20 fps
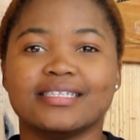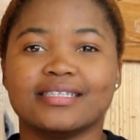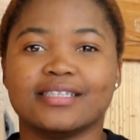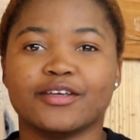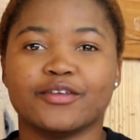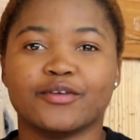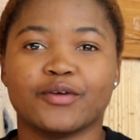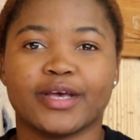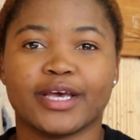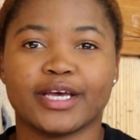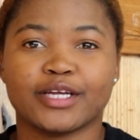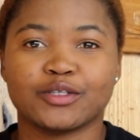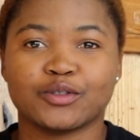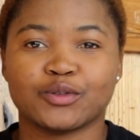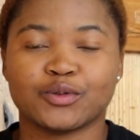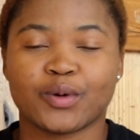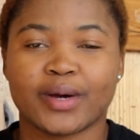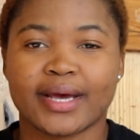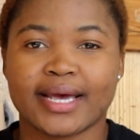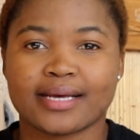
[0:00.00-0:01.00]
thing you can
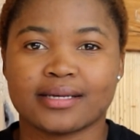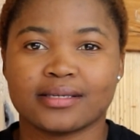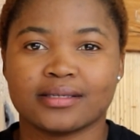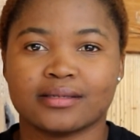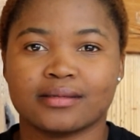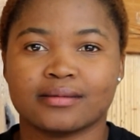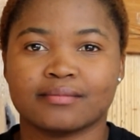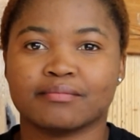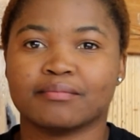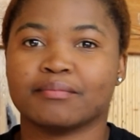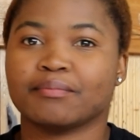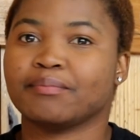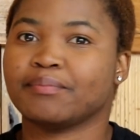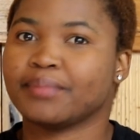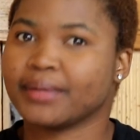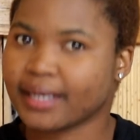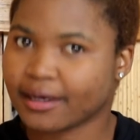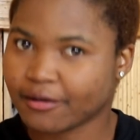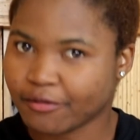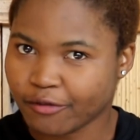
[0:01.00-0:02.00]
do is
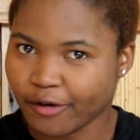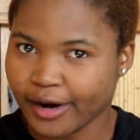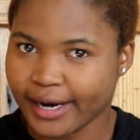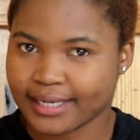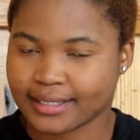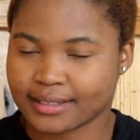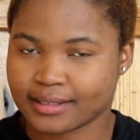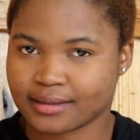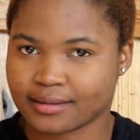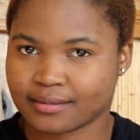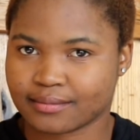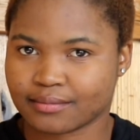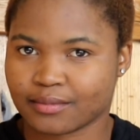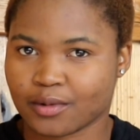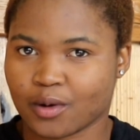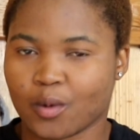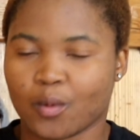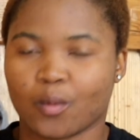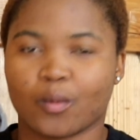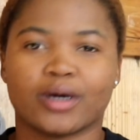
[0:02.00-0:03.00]
be a friend.
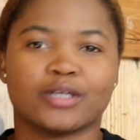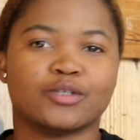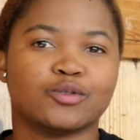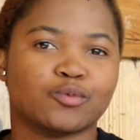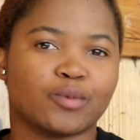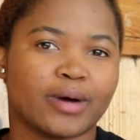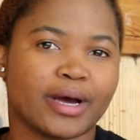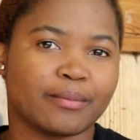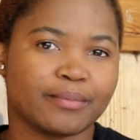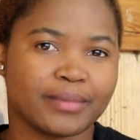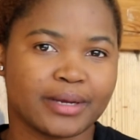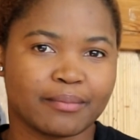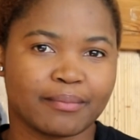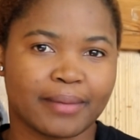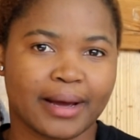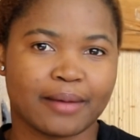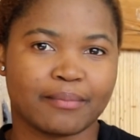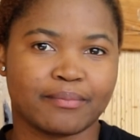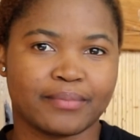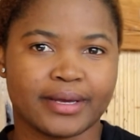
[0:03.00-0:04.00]
What do I mean
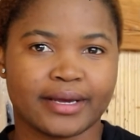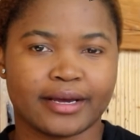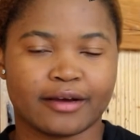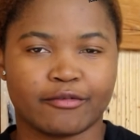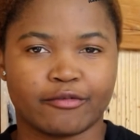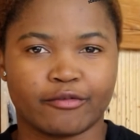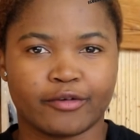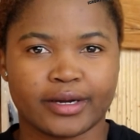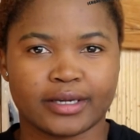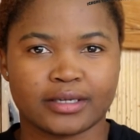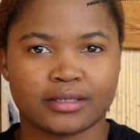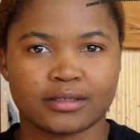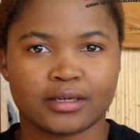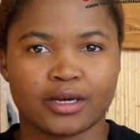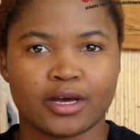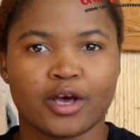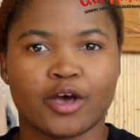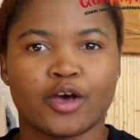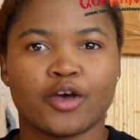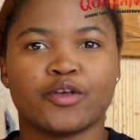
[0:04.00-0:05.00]
by being a friend?
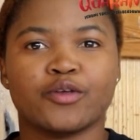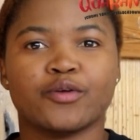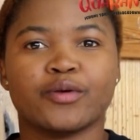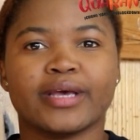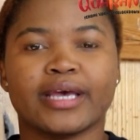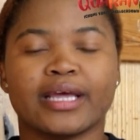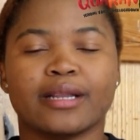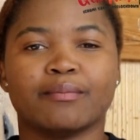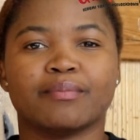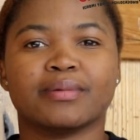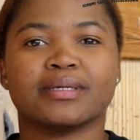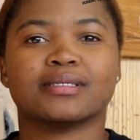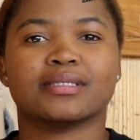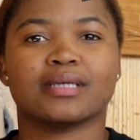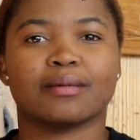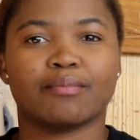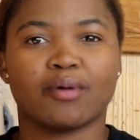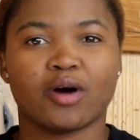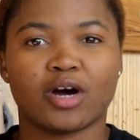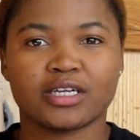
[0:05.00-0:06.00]
You can be
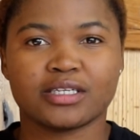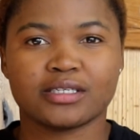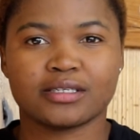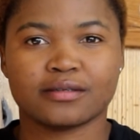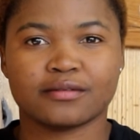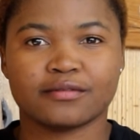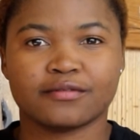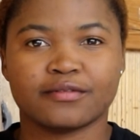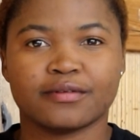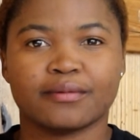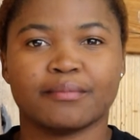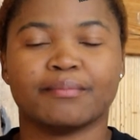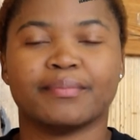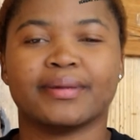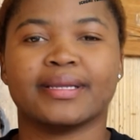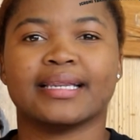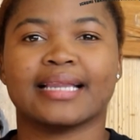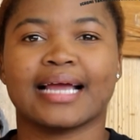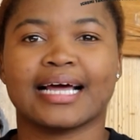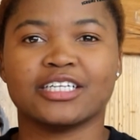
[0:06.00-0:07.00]
supportive, be
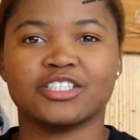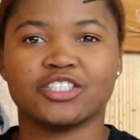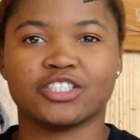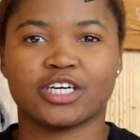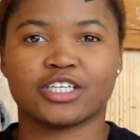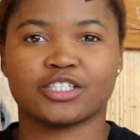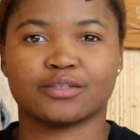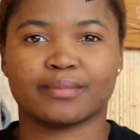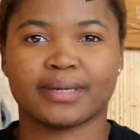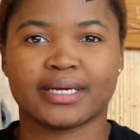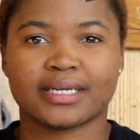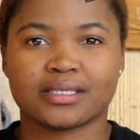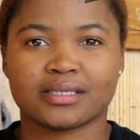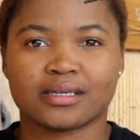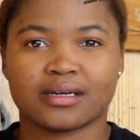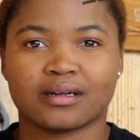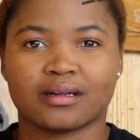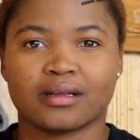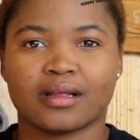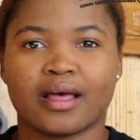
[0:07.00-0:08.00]

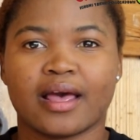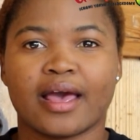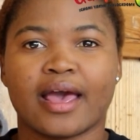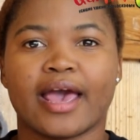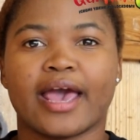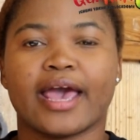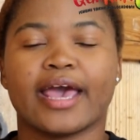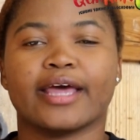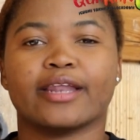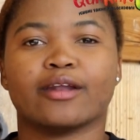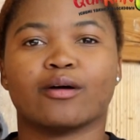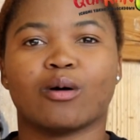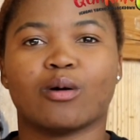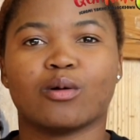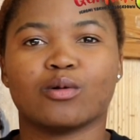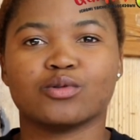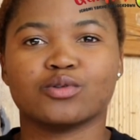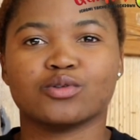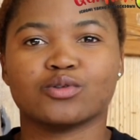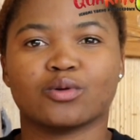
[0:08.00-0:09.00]
non-judgmental, and
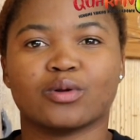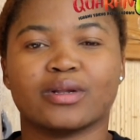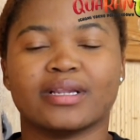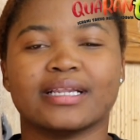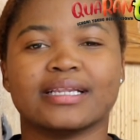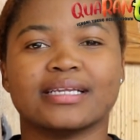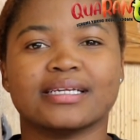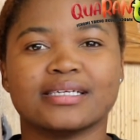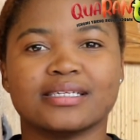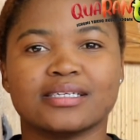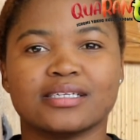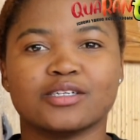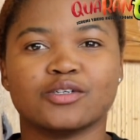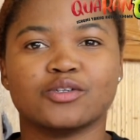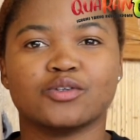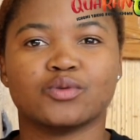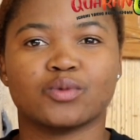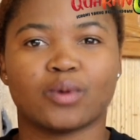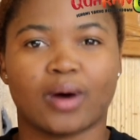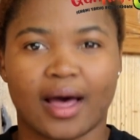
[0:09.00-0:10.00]
also listen
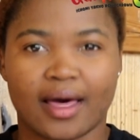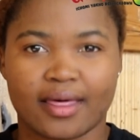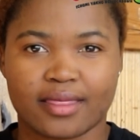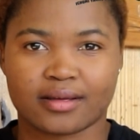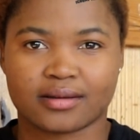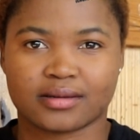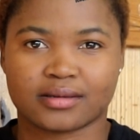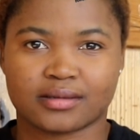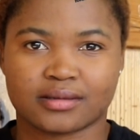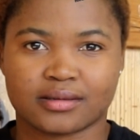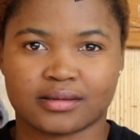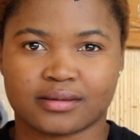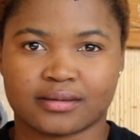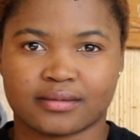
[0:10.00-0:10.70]
to others.